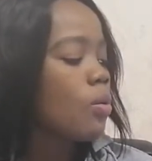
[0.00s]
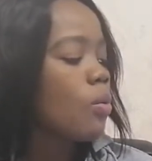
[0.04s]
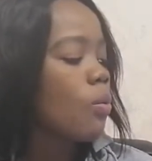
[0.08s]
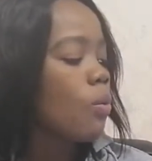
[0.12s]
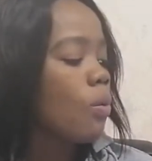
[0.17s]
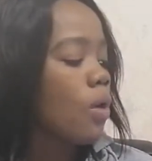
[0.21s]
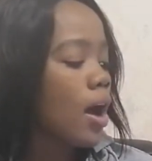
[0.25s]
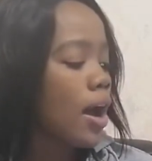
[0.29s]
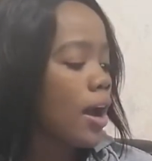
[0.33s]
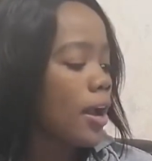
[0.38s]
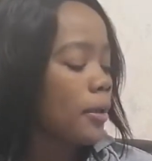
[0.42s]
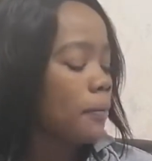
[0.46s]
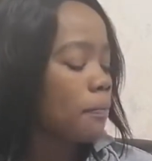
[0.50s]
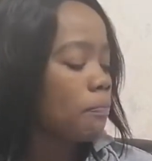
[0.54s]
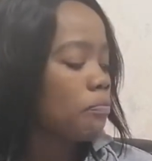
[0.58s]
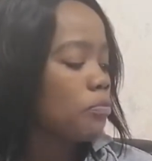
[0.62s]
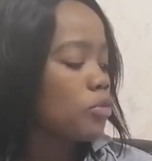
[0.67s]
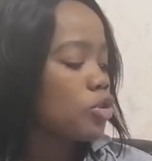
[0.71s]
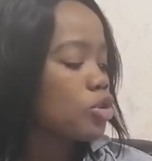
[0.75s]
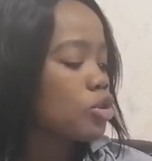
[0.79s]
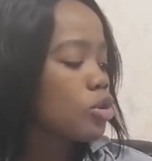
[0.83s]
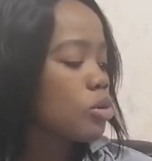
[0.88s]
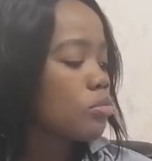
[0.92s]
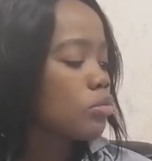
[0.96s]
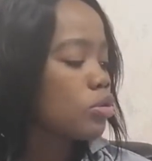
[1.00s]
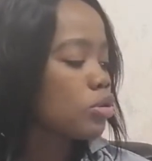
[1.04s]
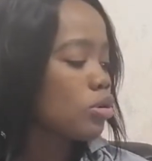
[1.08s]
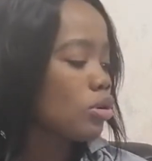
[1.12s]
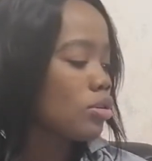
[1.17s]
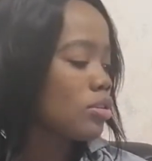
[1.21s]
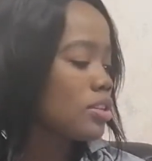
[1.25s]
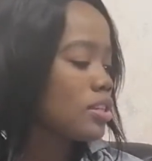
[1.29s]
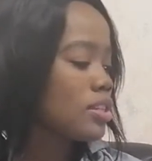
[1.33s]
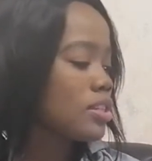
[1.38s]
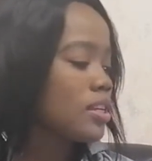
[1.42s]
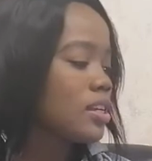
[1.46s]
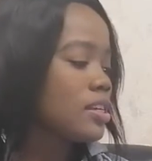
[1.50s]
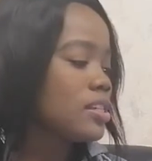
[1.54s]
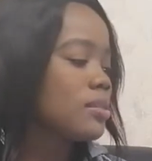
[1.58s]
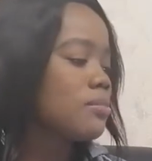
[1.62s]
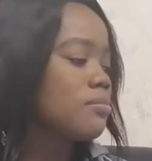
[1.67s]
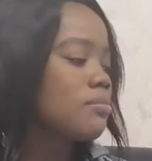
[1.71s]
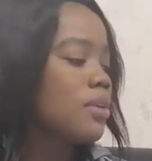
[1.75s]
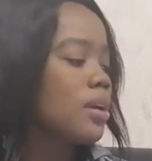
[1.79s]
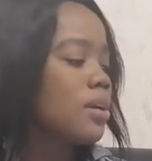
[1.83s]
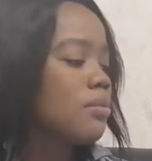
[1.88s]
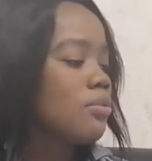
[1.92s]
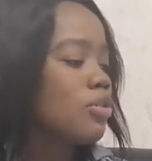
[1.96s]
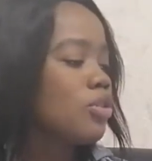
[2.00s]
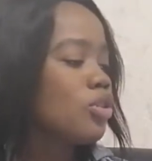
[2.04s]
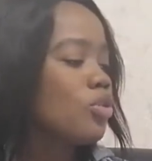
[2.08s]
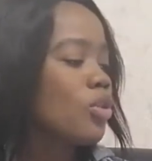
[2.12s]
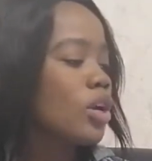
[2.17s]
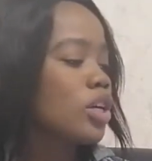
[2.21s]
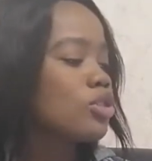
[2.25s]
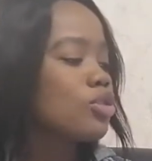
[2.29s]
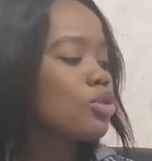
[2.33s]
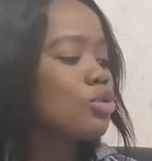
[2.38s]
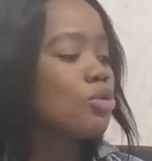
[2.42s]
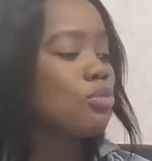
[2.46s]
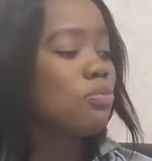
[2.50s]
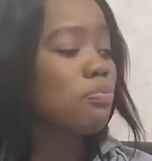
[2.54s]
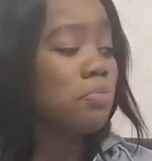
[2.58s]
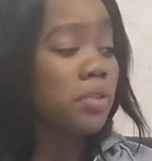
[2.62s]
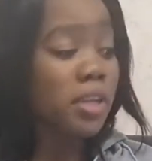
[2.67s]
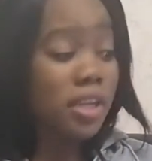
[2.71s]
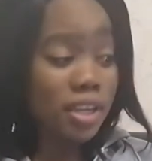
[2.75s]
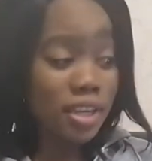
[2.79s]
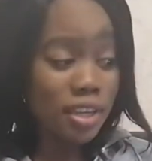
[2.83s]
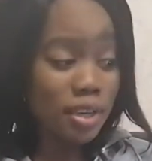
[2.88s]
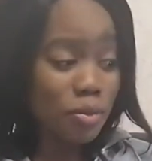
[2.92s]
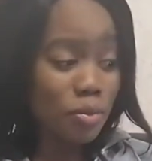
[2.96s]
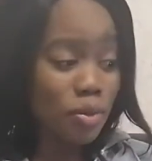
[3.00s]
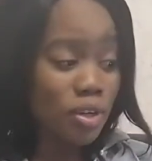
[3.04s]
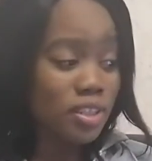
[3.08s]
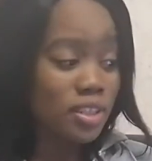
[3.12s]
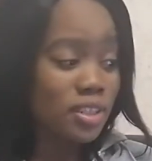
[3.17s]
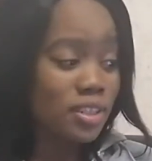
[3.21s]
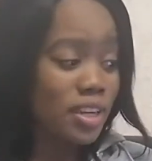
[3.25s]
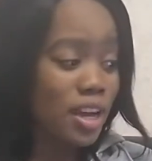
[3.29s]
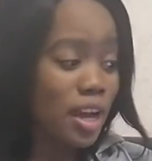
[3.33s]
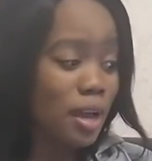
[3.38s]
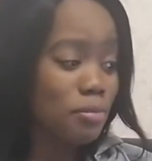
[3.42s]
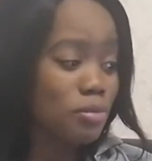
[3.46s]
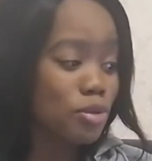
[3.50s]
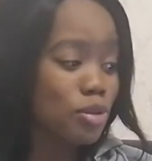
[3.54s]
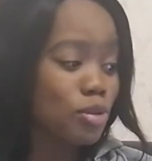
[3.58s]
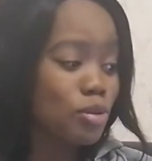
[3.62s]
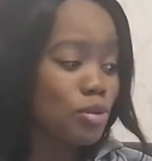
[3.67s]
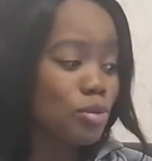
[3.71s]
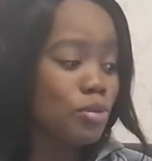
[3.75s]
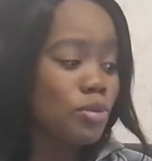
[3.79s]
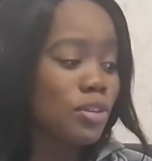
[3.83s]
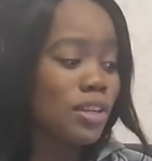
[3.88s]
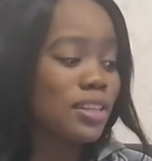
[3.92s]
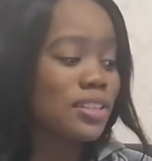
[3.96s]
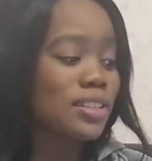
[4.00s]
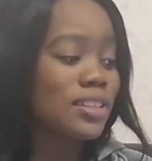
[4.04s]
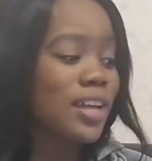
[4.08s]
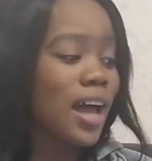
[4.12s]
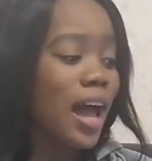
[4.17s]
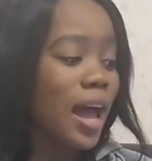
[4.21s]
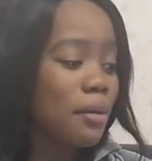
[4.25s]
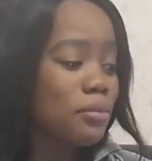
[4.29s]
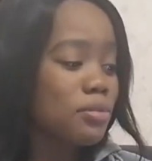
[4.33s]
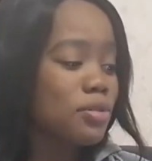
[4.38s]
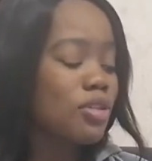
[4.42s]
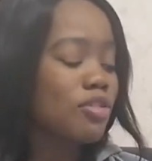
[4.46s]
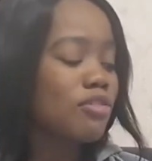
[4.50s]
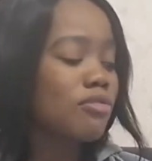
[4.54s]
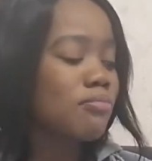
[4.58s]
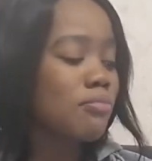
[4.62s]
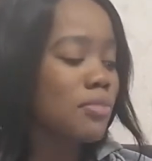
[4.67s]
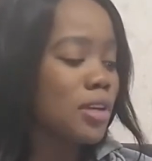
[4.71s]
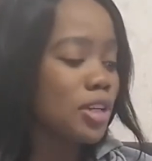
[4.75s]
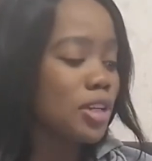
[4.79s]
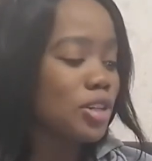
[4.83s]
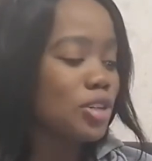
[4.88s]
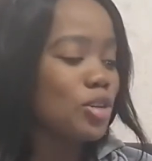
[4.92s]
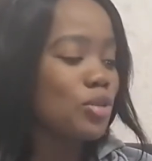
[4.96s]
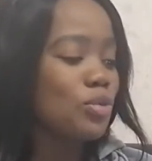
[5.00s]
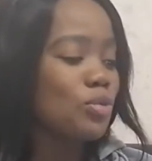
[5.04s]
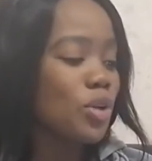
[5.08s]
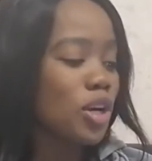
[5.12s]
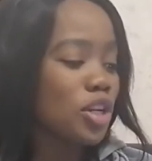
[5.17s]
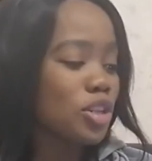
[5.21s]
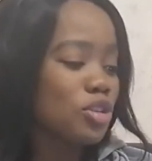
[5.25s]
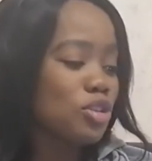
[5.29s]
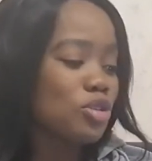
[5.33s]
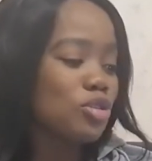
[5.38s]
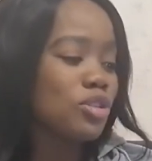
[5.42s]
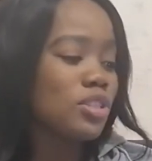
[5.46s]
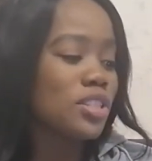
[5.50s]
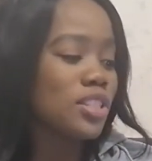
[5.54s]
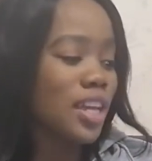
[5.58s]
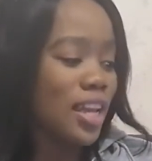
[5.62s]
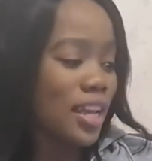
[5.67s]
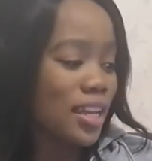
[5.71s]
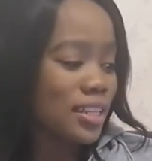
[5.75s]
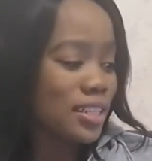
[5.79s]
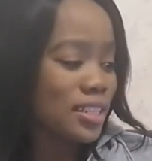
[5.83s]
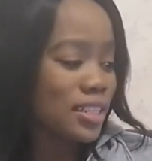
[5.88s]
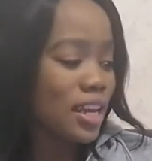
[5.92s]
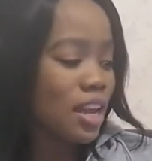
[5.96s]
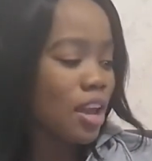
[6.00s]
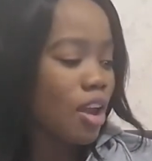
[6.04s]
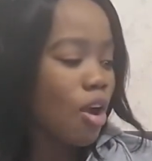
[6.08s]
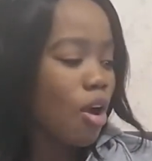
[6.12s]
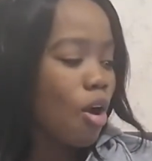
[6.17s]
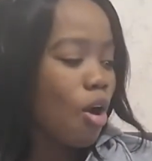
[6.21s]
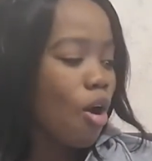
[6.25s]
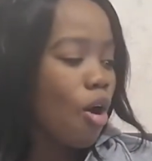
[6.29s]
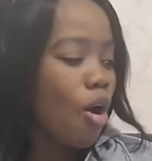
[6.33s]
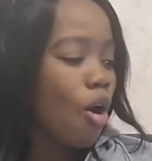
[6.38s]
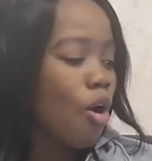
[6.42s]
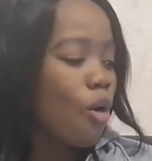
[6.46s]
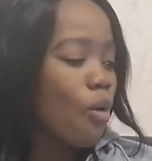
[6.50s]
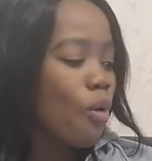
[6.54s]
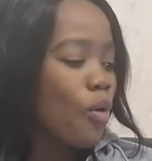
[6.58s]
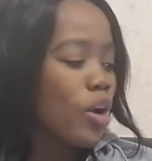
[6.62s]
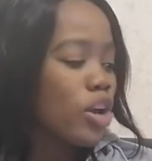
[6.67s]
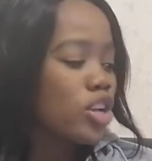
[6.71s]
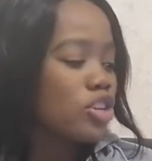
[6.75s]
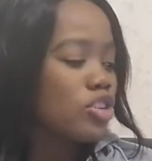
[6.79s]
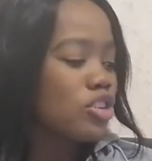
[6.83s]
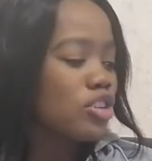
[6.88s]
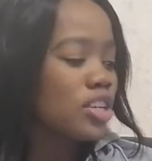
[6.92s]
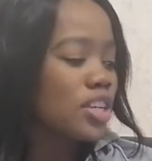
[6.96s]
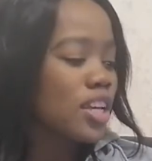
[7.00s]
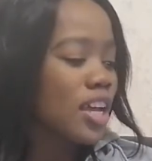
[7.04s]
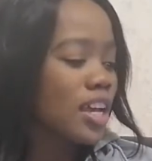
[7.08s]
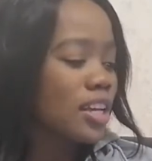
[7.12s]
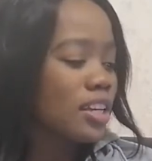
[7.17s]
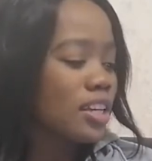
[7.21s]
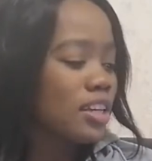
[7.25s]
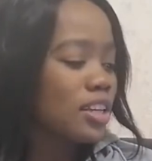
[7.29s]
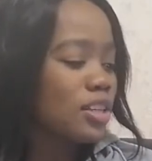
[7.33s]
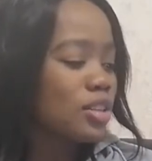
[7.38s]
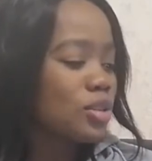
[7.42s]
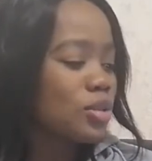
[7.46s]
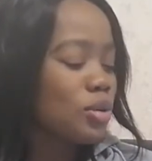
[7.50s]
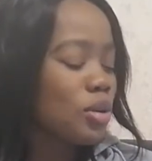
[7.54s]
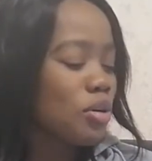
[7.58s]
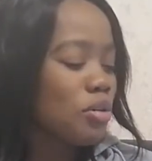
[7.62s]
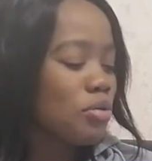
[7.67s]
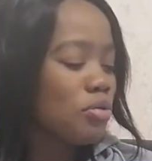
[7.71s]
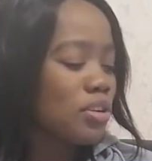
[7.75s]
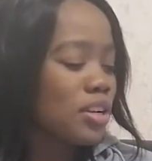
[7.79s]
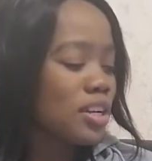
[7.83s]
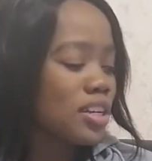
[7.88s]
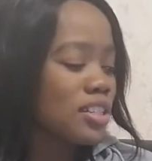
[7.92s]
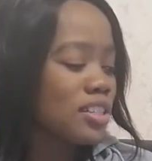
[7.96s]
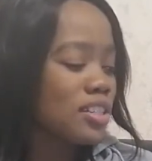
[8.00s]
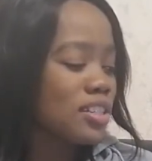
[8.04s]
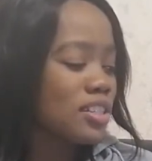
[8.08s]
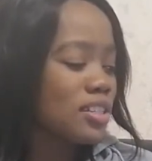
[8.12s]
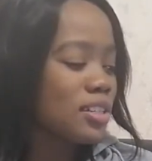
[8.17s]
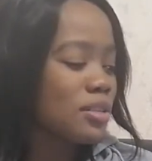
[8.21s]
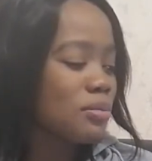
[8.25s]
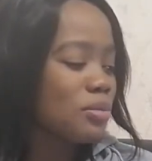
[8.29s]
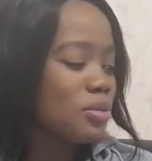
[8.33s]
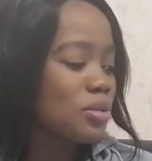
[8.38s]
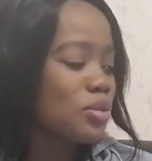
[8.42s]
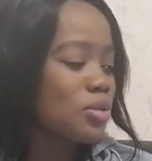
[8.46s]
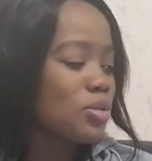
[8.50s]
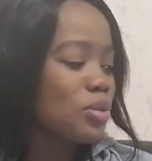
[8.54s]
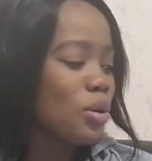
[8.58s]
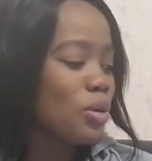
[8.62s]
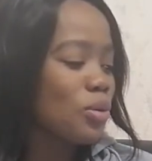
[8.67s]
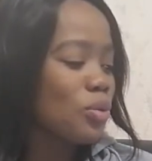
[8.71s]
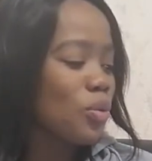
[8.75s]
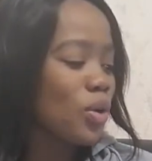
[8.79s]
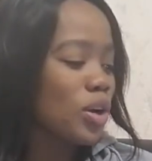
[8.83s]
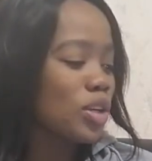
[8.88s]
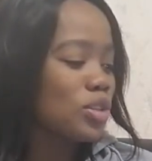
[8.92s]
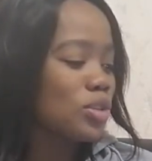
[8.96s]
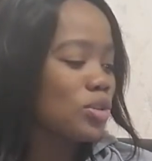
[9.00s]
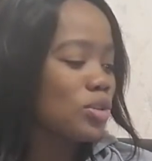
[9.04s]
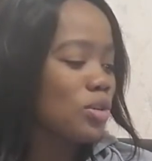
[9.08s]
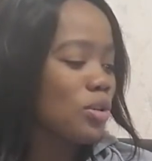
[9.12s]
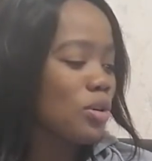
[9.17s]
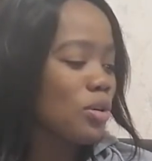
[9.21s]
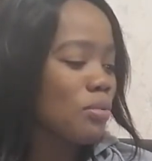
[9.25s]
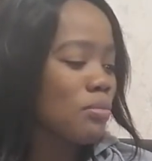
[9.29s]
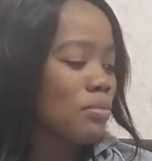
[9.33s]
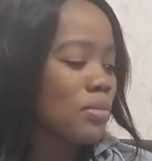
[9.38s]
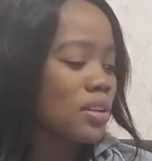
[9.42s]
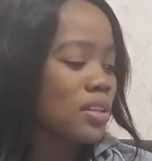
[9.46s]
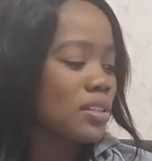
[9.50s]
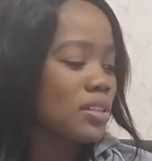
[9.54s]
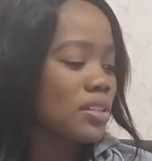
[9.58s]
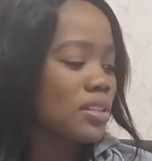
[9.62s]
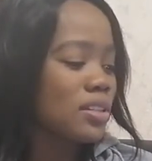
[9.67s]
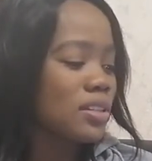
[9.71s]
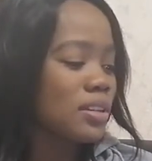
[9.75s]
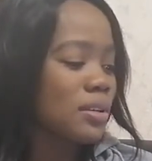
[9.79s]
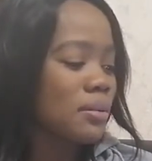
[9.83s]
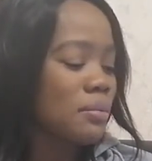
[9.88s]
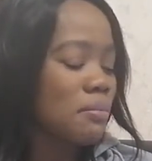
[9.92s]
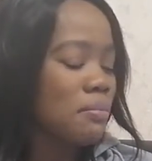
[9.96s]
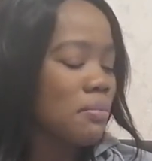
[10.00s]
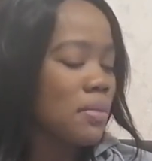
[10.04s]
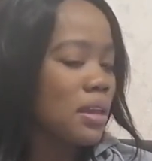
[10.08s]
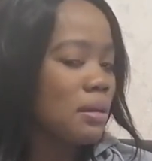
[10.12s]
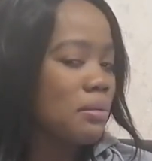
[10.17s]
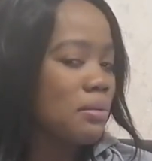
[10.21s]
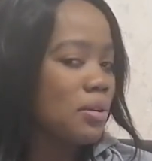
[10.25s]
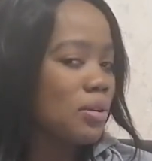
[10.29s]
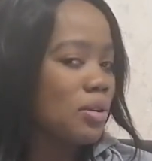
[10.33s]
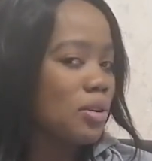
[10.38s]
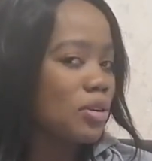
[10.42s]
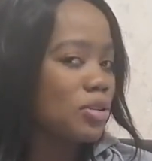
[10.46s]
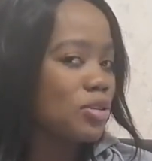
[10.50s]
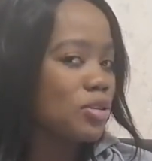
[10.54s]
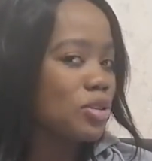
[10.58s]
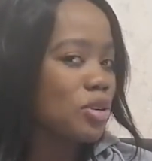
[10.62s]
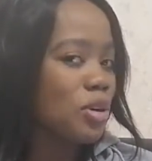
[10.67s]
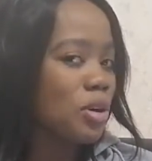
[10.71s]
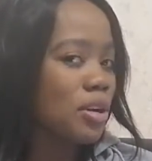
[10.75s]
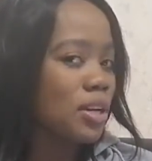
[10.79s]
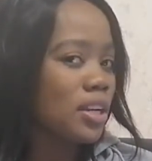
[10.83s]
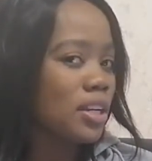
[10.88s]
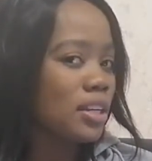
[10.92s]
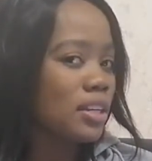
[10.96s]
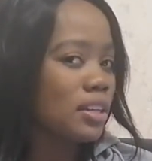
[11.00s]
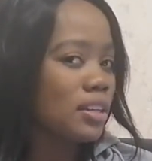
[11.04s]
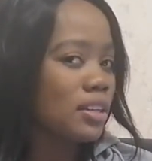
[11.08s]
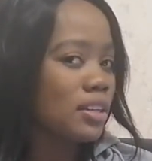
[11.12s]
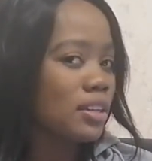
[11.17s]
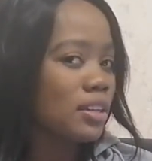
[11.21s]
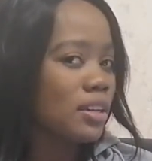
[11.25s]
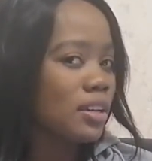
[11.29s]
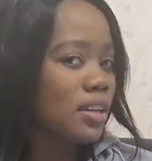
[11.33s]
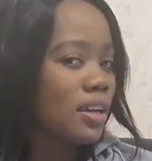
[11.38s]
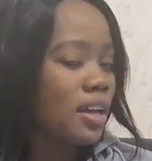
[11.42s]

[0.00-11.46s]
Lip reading: Why? So Mutondi says maybe you are too picky when it comes to the types of men you want to date, or when you get into a relationship you don't want to commit, maybe controlling.